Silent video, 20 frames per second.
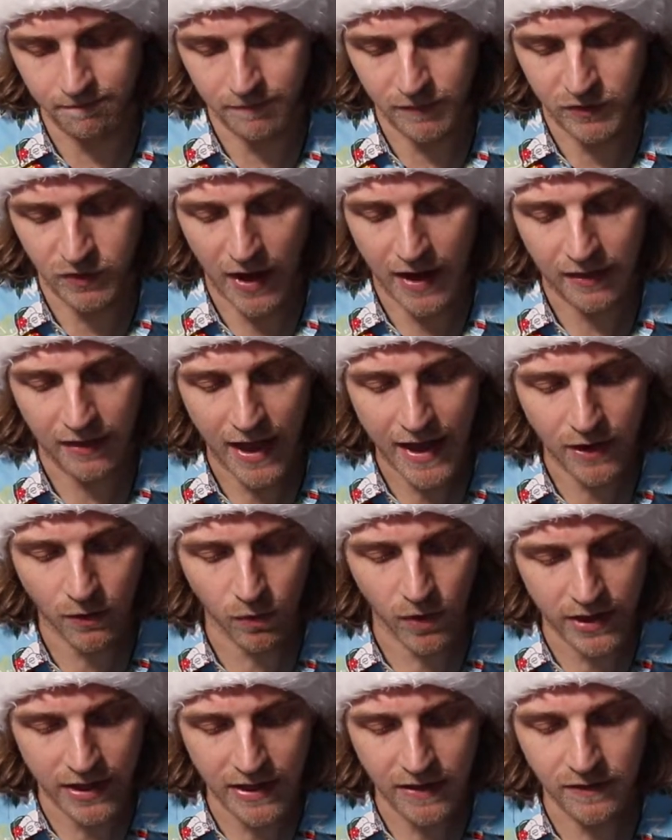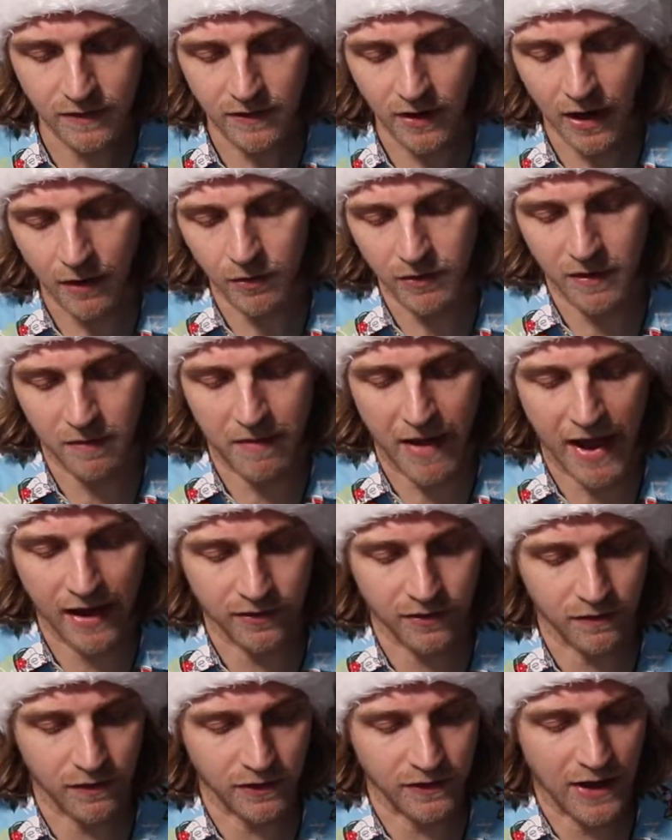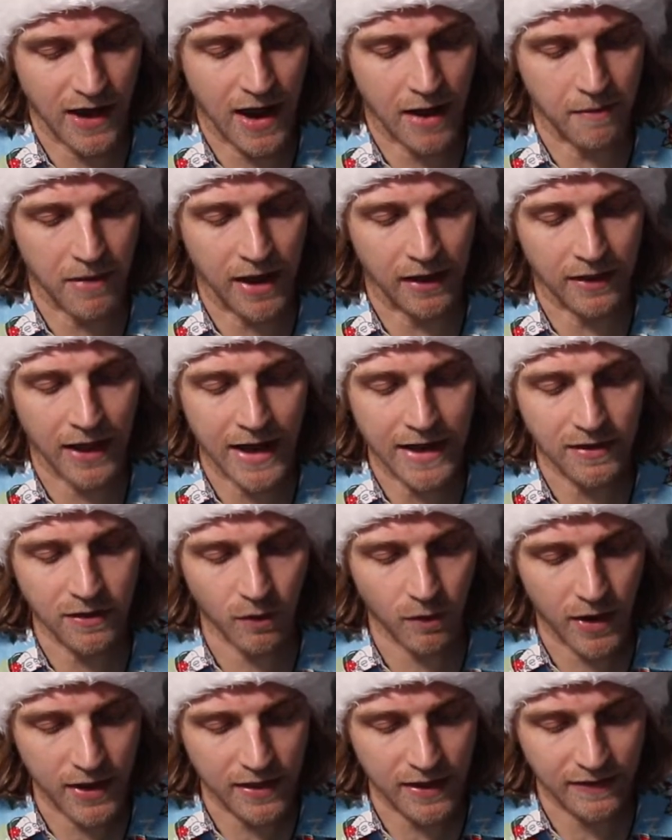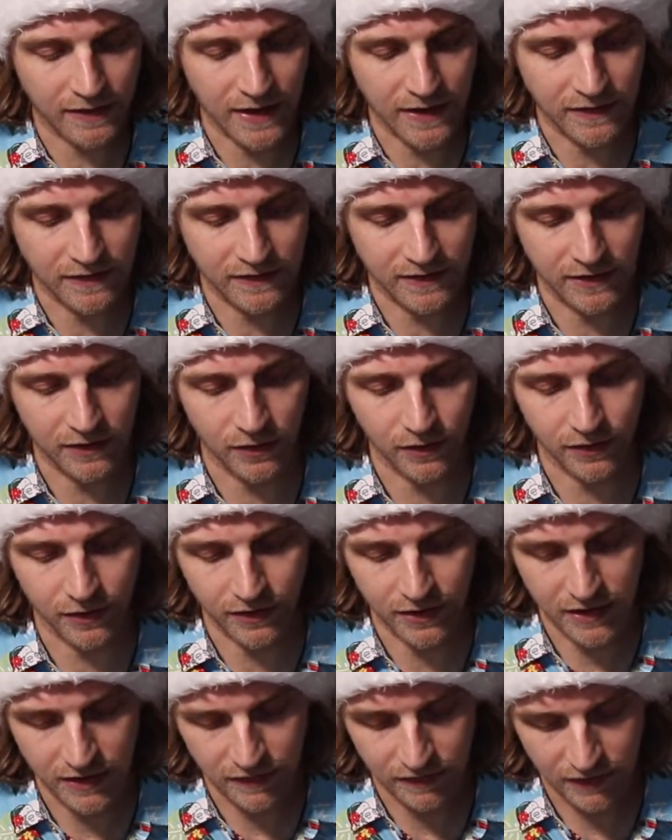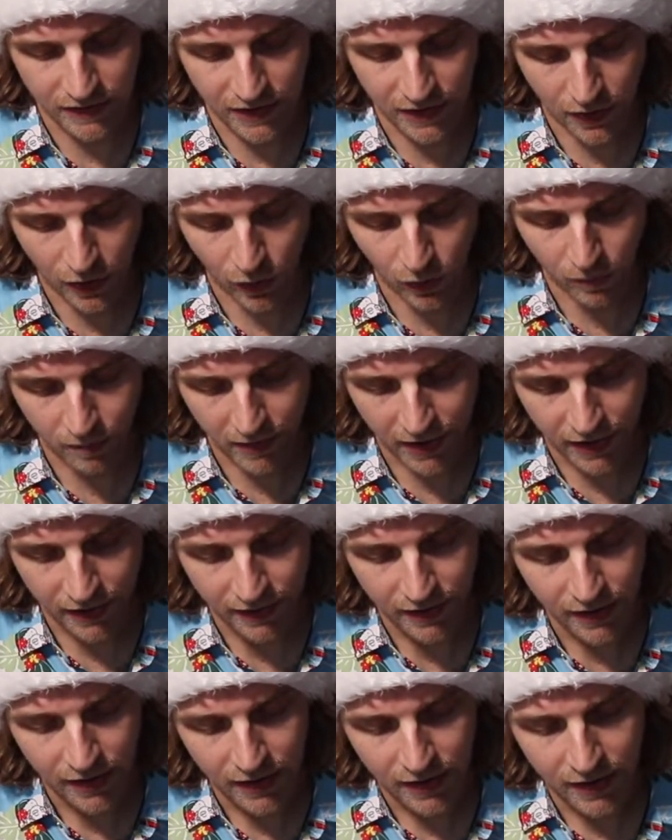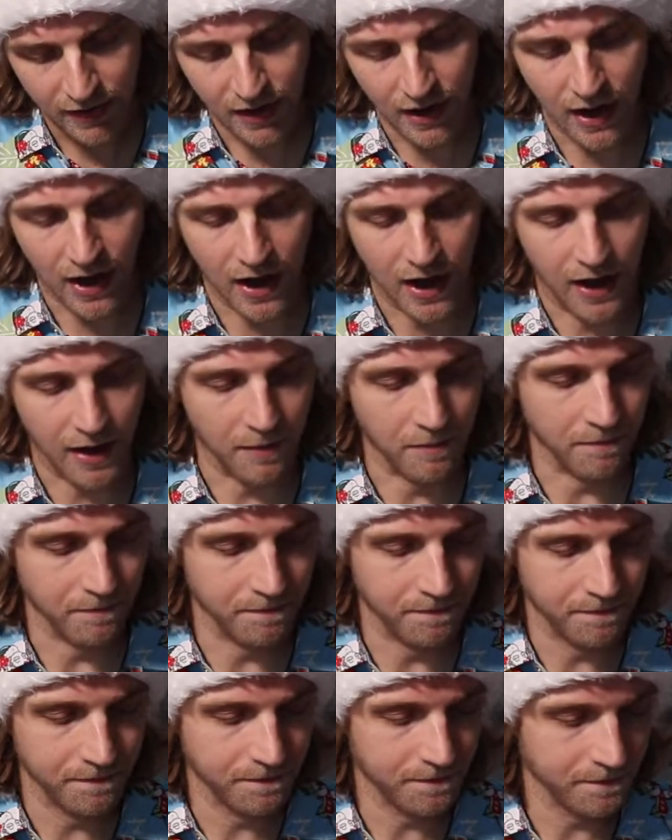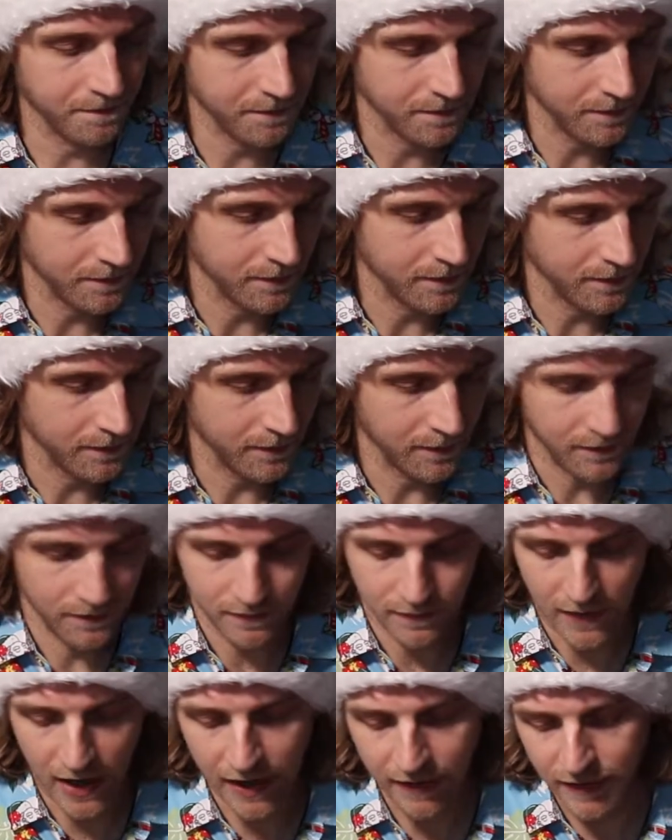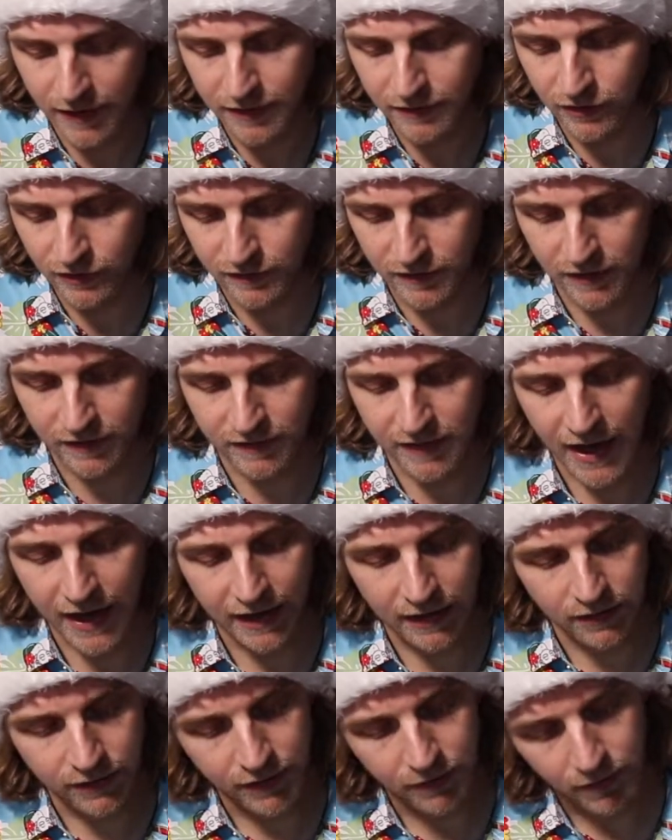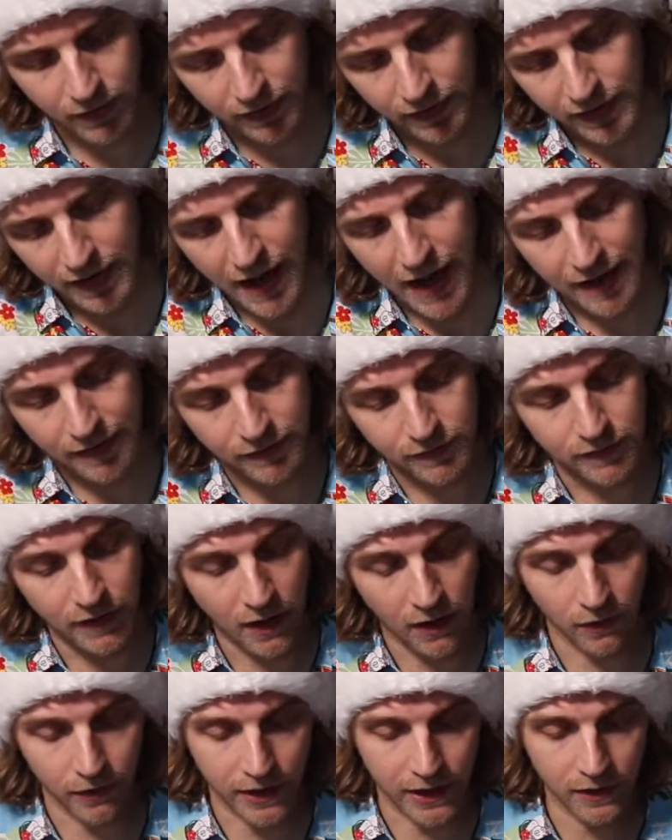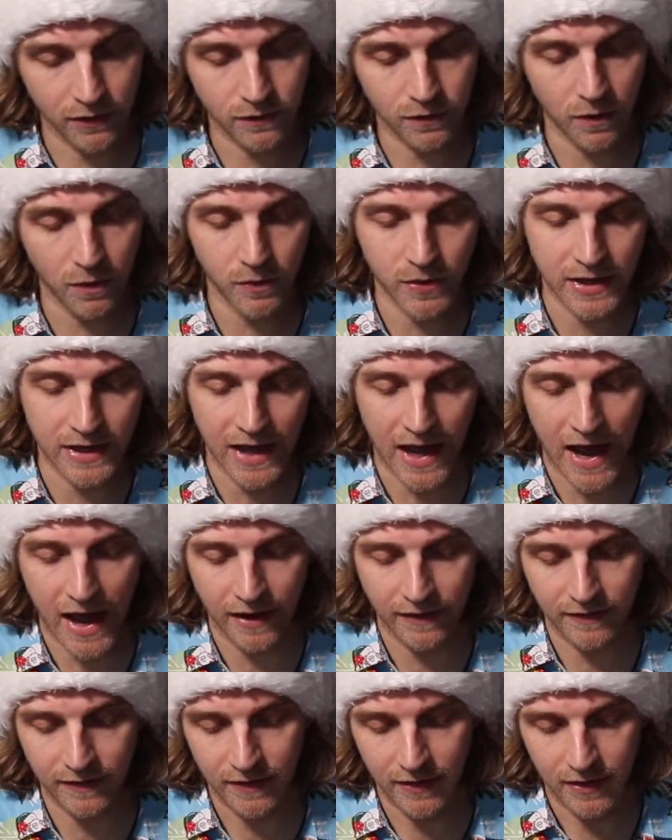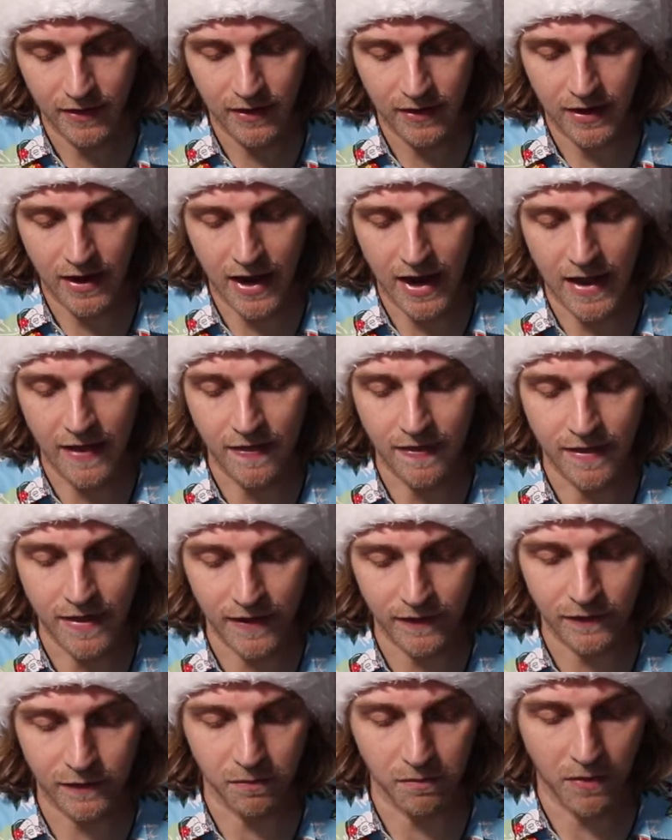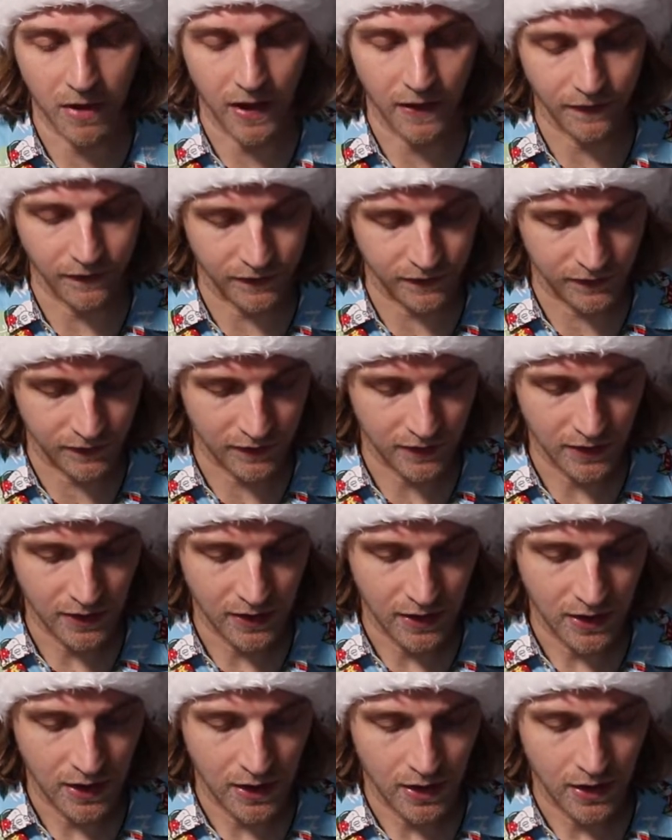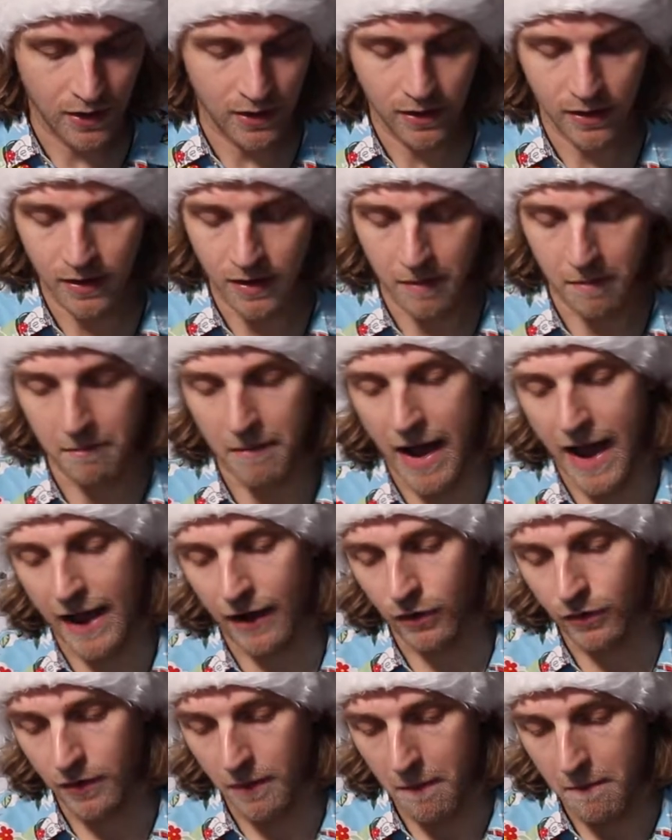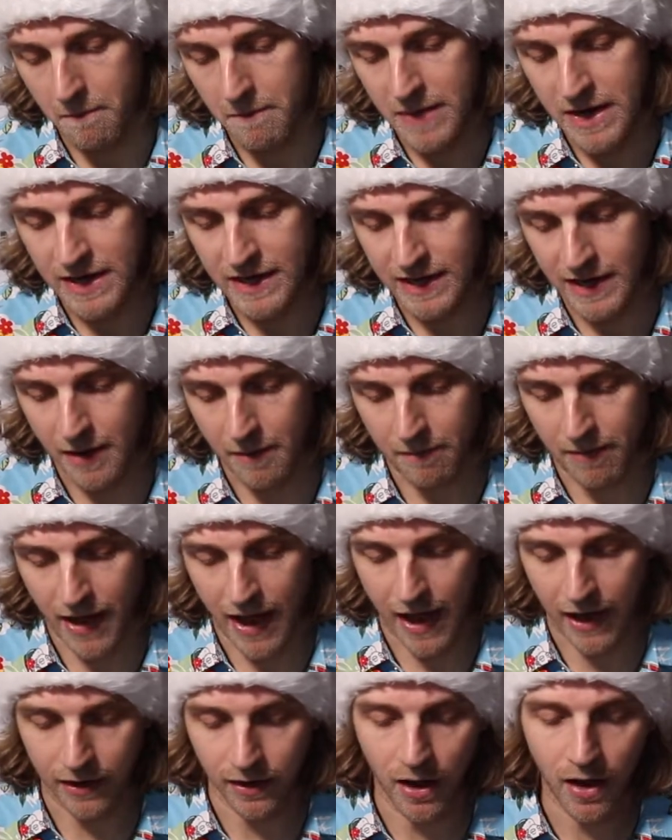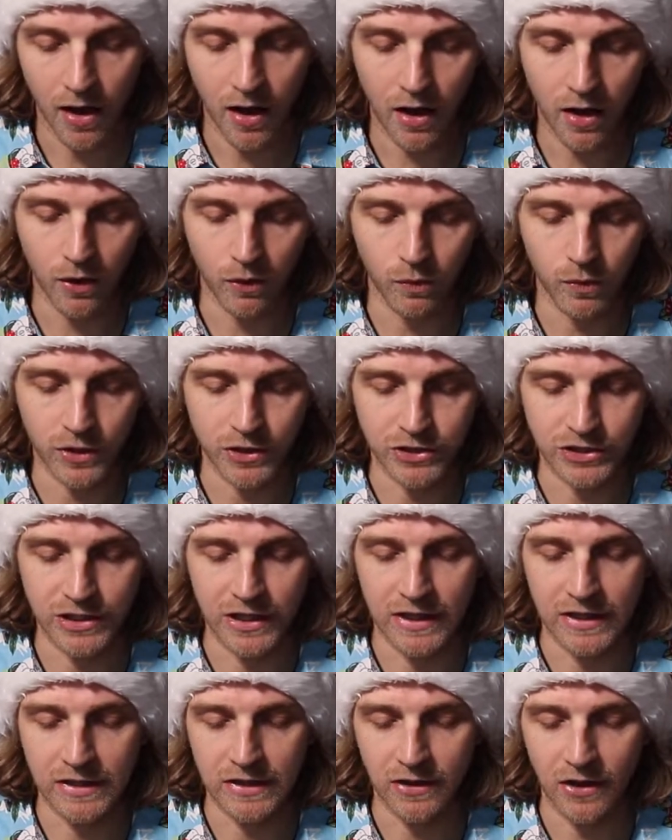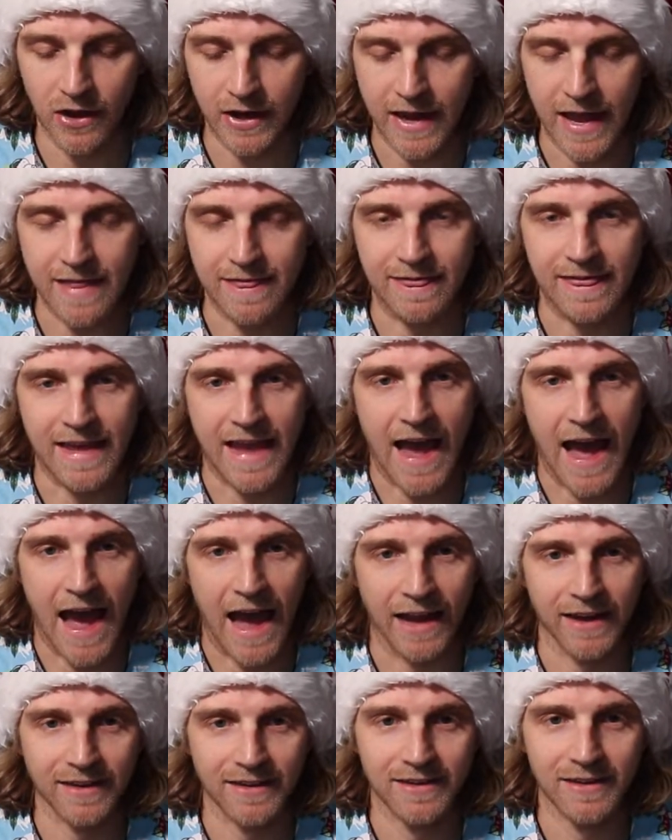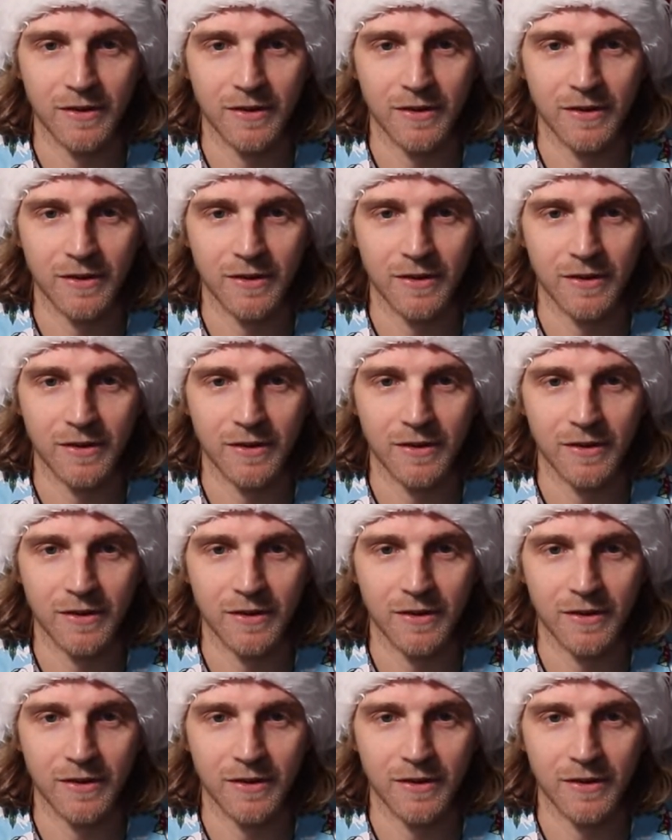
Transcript: So I like what he's done with the packs over time. I like the way that they seal. They're easy to open. I think just aesthetically really nice. So here's what we got in this month's mild medium pack. Oh, would you look at that?